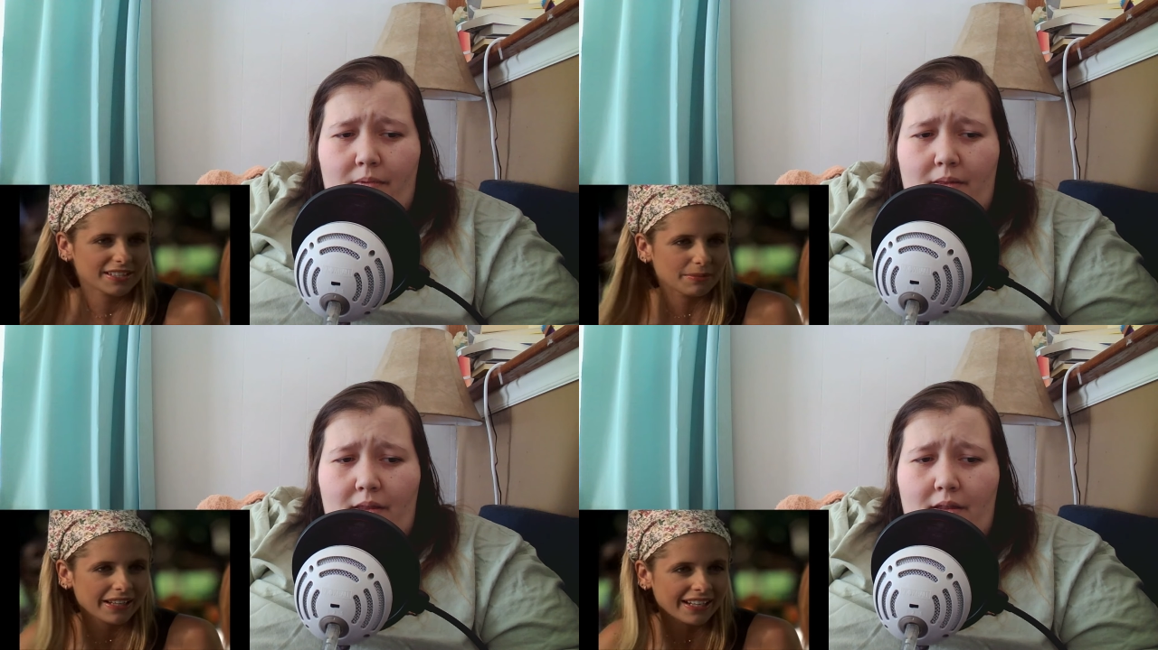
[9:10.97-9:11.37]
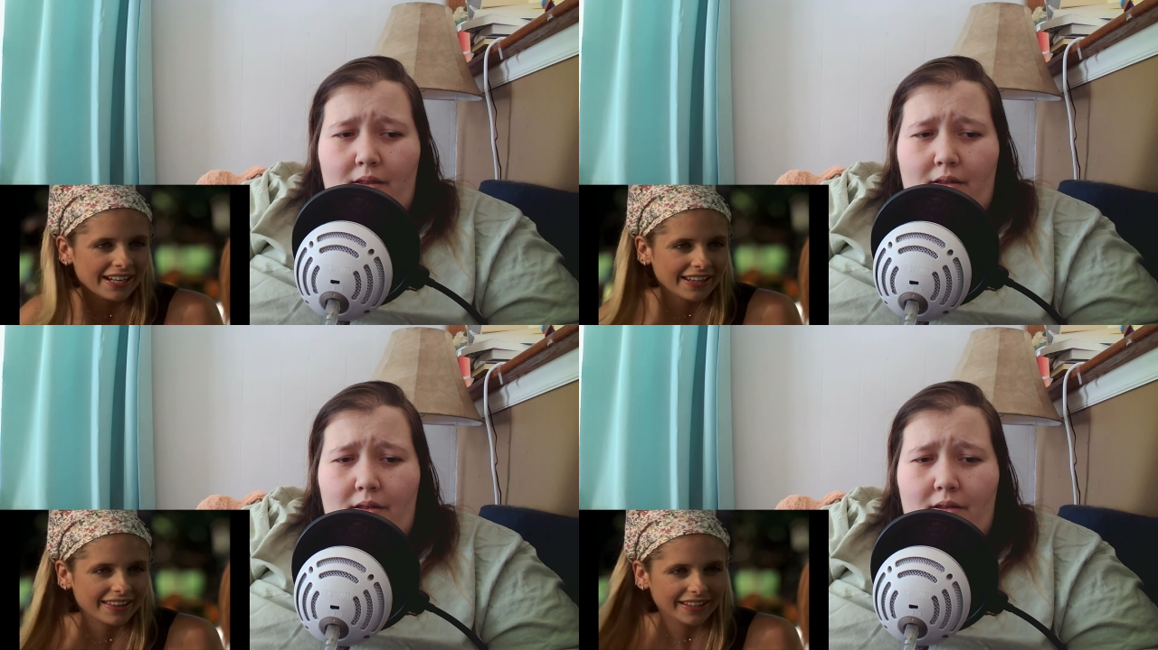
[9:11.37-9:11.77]
Speaker 1: doesn't mean
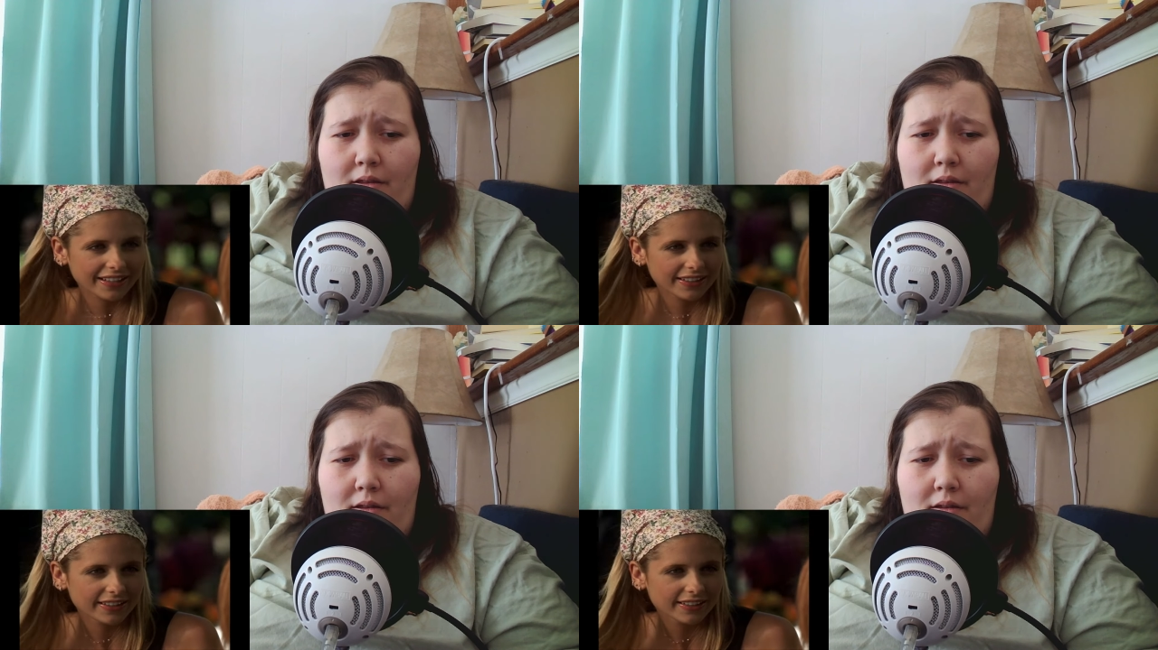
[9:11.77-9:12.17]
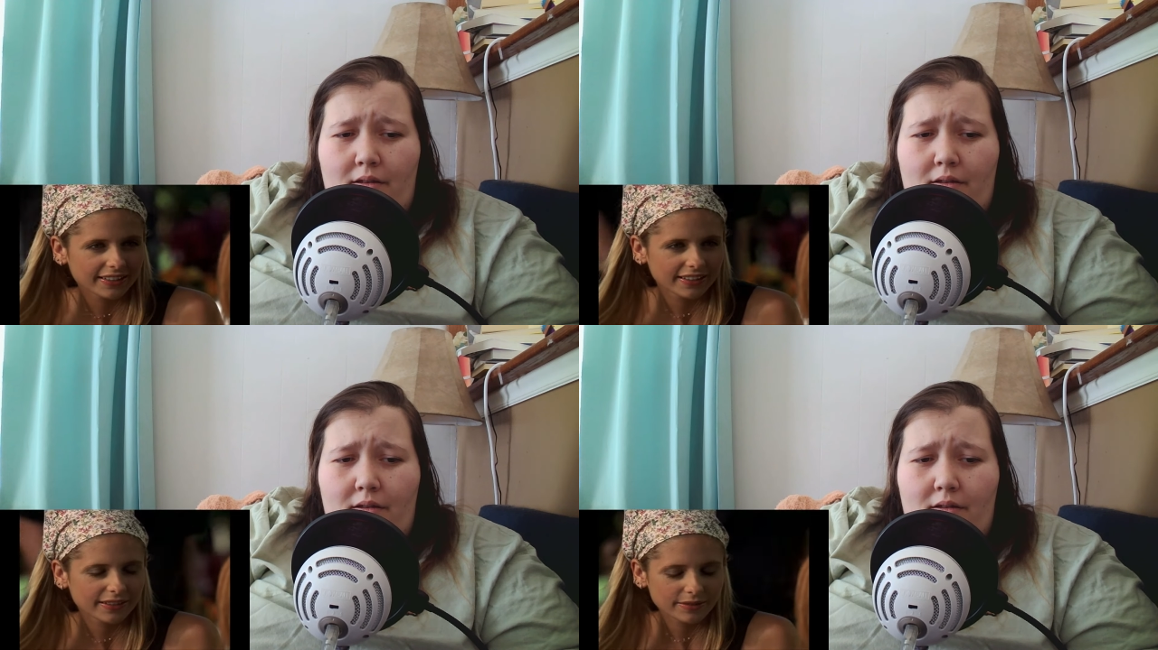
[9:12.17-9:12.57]
anything.
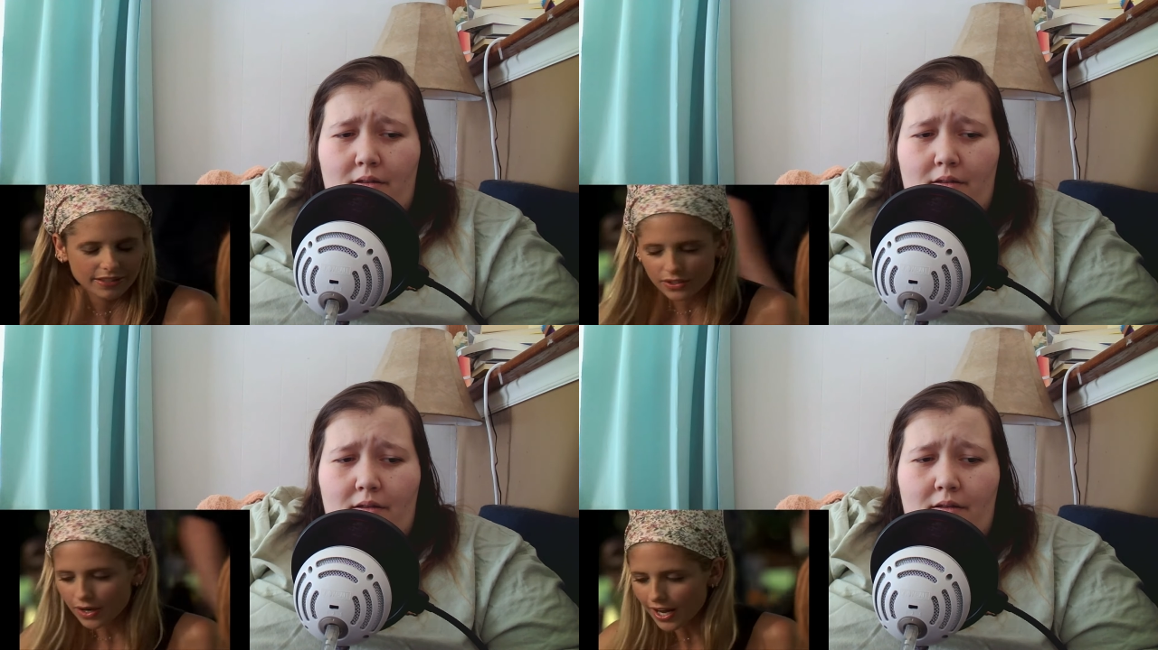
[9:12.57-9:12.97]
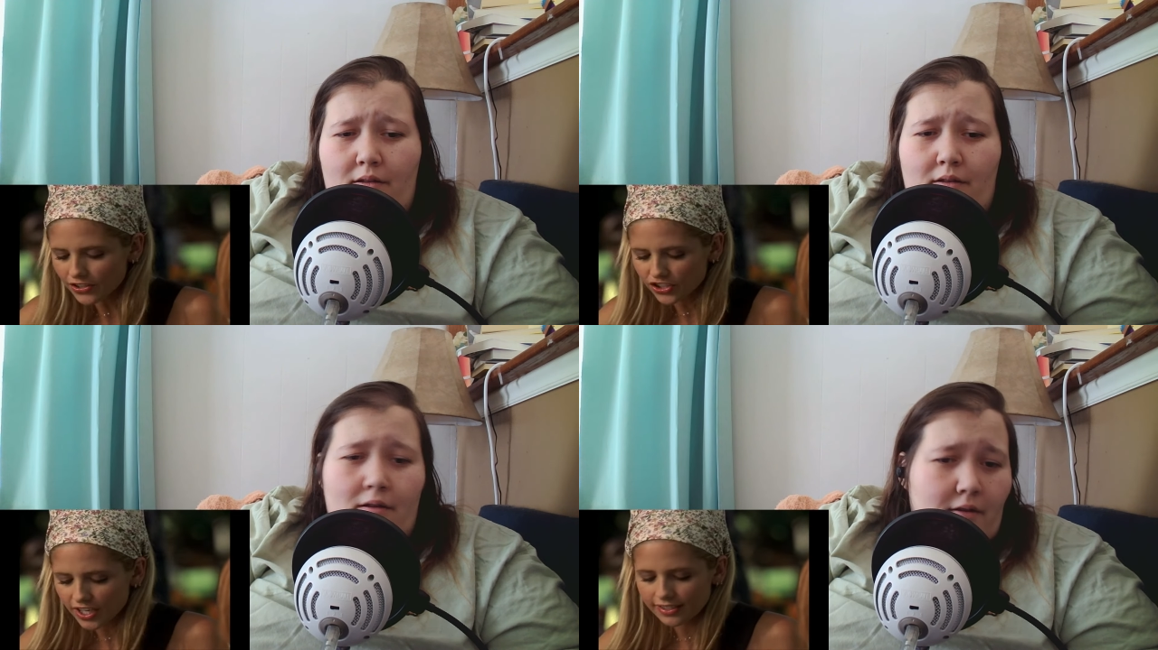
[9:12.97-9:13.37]
And so Oz
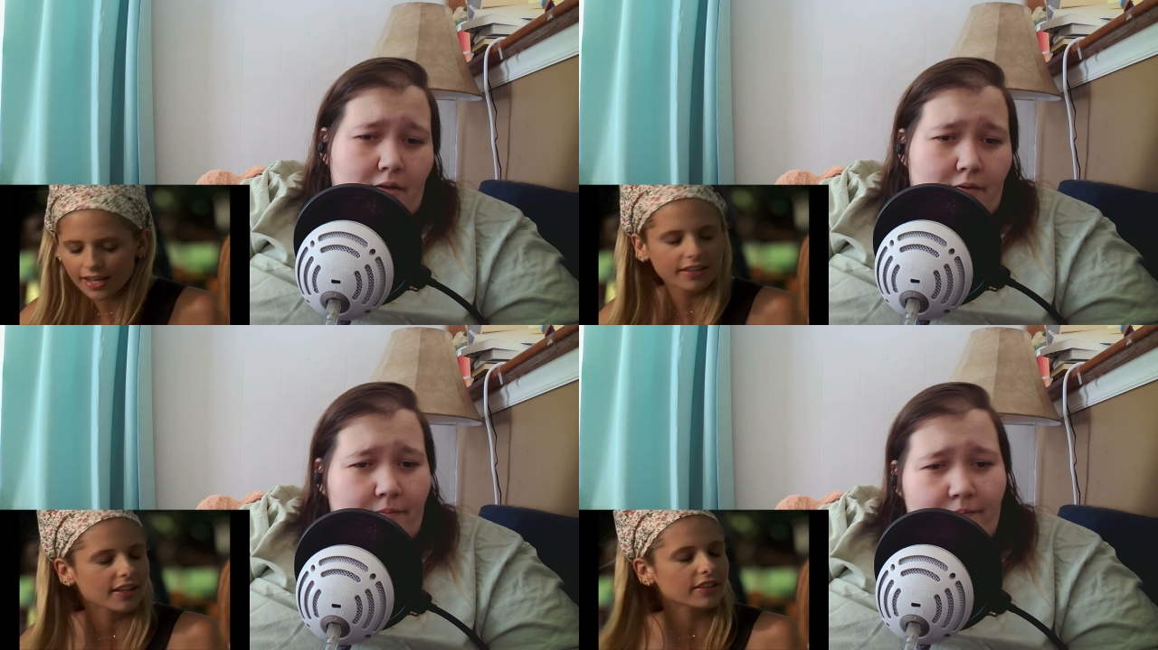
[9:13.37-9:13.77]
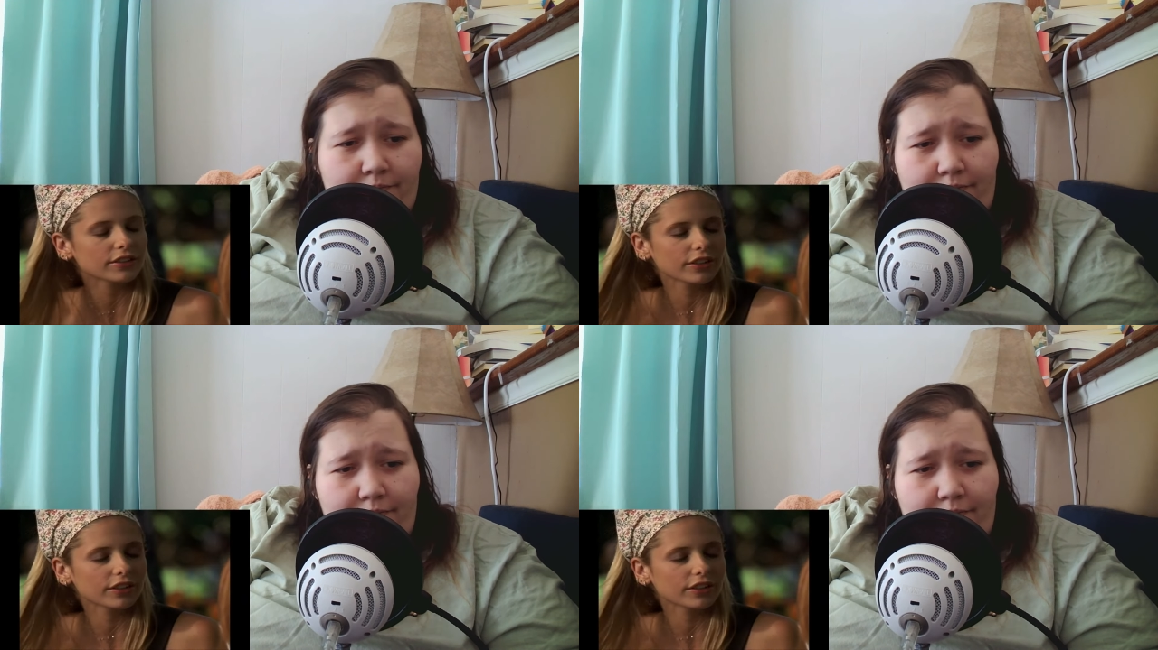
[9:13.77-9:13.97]
checks out another